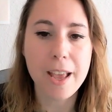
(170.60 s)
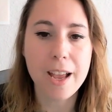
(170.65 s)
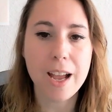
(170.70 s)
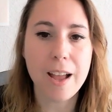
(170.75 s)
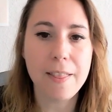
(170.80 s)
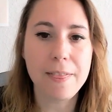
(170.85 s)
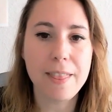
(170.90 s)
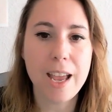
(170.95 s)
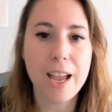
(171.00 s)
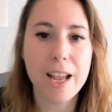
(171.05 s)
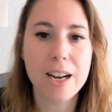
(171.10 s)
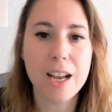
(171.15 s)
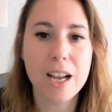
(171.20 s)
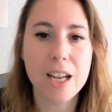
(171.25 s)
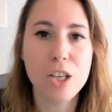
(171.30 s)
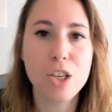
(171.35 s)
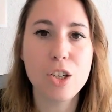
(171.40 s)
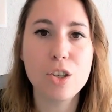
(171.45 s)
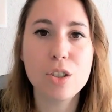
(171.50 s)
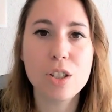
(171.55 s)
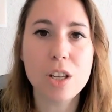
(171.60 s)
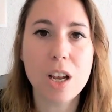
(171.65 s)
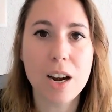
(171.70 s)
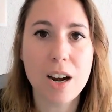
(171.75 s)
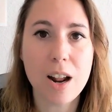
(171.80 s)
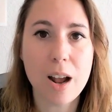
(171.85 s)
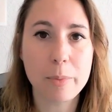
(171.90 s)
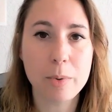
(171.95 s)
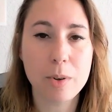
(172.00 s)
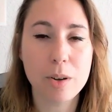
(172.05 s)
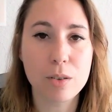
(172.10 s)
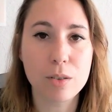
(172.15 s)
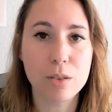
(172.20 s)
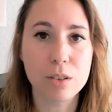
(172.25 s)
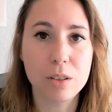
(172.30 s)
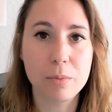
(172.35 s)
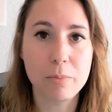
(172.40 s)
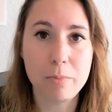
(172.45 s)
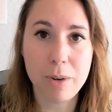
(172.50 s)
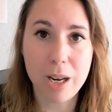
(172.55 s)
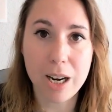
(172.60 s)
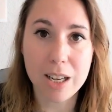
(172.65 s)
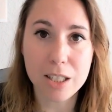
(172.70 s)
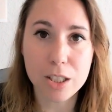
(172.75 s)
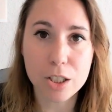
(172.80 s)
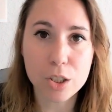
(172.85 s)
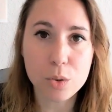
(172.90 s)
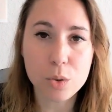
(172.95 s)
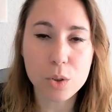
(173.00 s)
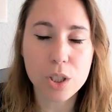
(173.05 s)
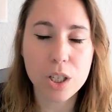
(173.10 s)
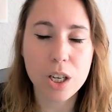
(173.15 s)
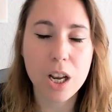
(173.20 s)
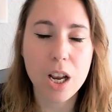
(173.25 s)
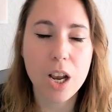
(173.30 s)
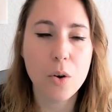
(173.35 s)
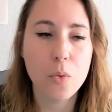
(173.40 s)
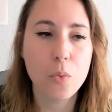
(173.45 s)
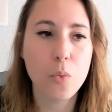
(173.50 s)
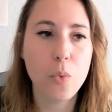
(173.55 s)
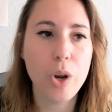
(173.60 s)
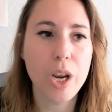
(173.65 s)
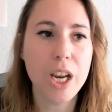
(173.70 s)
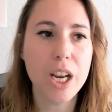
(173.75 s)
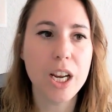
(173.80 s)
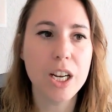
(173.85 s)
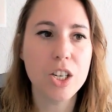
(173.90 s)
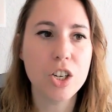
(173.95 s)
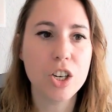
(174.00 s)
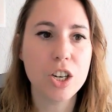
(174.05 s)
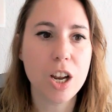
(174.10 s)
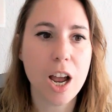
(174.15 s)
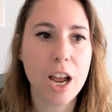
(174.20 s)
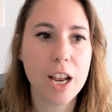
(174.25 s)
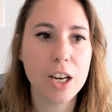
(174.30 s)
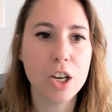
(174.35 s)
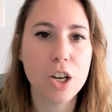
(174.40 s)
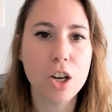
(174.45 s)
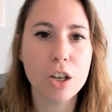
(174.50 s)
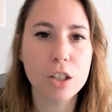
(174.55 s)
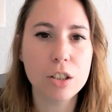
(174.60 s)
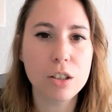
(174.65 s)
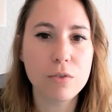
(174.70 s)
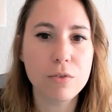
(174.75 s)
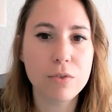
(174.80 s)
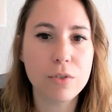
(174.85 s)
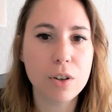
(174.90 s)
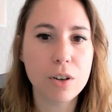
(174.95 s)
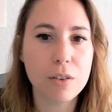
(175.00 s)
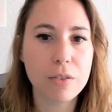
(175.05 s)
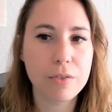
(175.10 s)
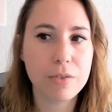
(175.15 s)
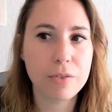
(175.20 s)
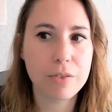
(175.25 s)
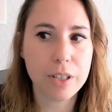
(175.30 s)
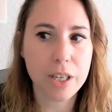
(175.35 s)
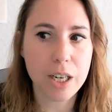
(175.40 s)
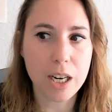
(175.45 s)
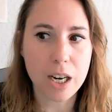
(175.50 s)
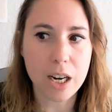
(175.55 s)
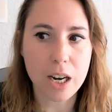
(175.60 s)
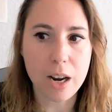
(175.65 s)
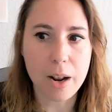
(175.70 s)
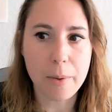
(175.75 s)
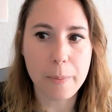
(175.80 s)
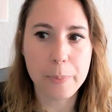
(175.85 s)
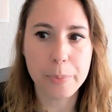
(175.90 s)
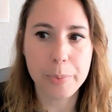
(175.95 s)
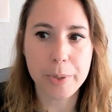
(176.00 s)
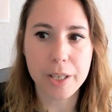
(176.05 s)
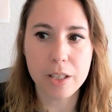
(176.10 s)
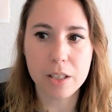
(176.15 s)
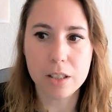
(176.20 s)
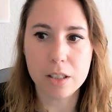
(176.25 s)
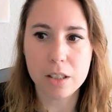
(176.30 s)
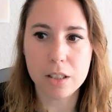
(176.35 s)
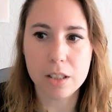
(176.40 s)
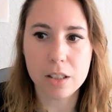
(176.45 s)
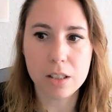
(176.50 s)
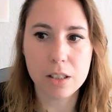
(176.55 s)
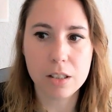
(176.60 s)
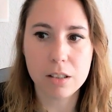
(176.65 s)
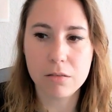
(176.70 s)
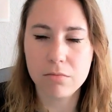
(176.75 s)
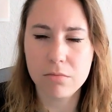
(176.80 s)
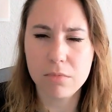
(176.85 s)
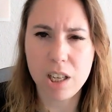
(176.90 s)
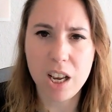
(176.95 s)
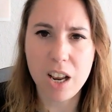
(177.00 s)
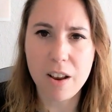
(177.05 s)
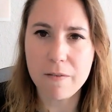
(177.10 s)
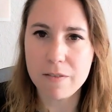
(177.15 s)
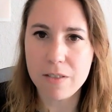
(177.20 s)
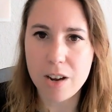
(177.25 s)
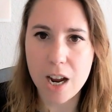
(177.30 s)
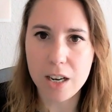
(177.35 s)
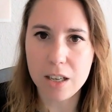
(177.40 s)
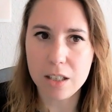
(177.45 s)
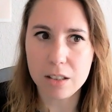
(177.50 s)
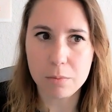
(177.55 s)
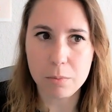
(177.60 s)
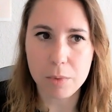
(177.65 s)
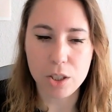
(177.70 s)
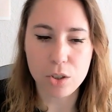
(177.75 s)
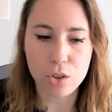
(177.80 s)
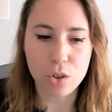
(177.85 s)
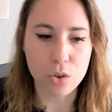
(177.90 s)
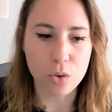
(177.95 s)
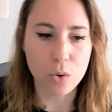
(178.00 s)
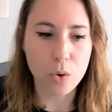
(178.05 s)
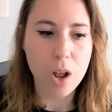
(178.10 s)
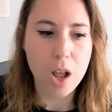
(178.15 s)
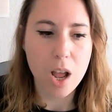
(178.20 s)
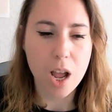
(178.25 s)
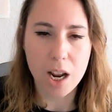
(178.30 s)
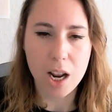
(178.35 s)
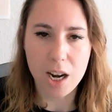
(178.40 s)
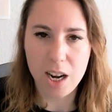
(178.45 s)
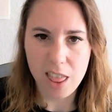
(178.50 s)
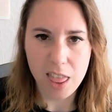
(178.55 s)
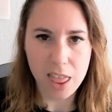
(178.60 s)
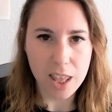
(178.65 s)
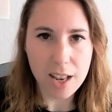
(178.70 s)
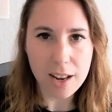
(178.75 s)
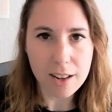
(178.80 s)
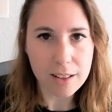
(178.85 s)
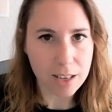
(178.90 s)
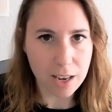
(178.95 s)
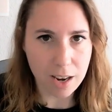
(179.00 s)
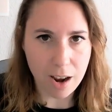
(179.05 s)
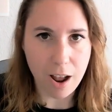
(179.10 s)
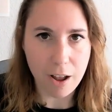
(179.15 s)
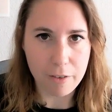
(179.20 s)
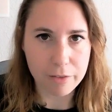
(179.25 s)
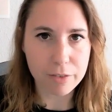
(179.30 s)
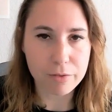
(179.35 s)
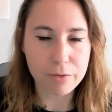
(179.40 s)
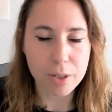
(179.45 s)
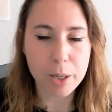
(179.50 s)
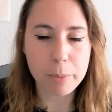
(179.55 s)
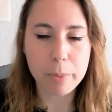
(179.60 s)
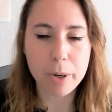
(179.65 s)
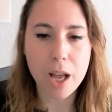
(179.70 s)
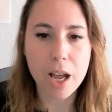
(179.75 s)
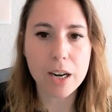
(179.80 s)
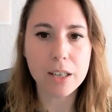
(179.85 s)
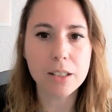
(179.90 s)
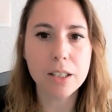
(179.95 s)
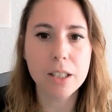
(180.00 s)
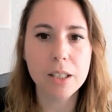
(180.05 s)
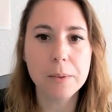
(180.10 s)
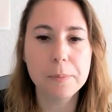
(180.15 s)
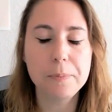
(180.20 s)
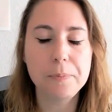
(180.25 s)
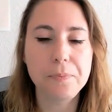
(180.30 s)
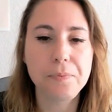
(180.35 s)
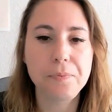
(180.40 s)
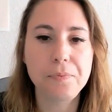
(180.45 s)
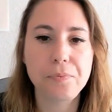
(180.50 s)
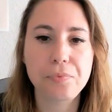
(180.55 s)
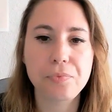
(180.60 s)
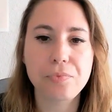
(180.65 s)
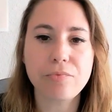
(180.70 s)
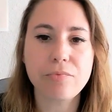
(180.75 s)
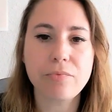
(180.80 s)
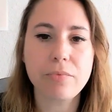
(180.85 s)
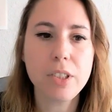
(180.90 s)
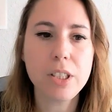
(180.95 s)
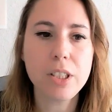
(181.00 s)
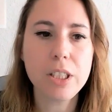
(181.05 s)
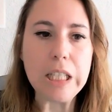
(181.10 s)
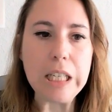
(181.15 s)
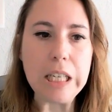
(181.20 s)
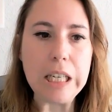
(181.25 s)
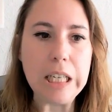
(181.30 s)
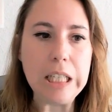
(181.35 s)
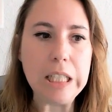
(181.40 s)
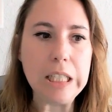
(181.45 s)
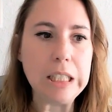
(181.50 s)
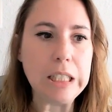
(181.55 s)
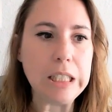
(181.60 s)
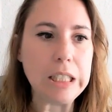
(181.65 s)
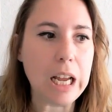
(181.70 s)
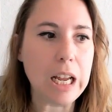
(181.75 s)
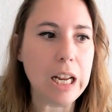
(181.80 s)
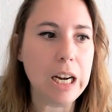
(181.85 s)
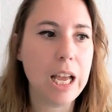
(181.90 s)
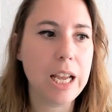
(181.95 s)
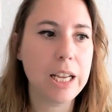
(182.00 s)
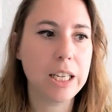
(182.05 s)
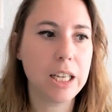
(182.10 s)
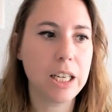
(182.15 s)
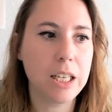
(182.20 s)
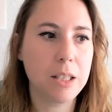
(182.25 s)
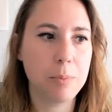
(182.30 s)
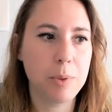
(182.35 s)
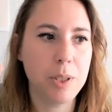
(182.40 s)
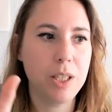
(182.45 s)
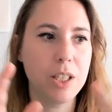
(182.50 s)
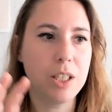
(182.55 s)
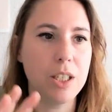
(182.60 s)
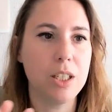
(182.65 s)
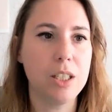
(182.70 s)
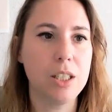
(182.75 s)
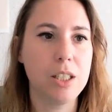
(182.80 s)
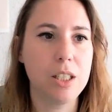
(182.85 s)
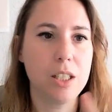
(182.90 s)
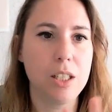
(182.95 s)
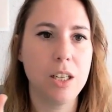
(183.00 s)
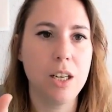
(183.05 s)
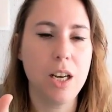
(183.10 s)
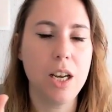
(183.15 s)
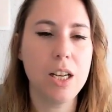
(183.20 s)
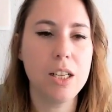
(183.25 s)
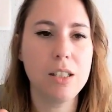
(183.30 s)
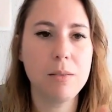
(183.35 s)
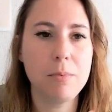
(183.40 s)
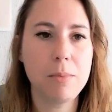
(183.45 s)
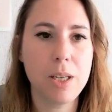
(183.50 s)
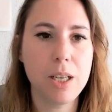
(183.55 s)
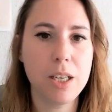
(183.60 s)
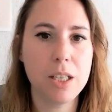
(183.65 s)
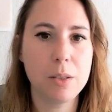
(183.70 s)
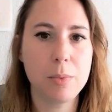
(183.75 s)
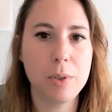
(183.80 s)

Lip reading: And then I use an app called Milanote, which I got for free because they invited me to. And I think they have a free plan. And I like it because it's a mix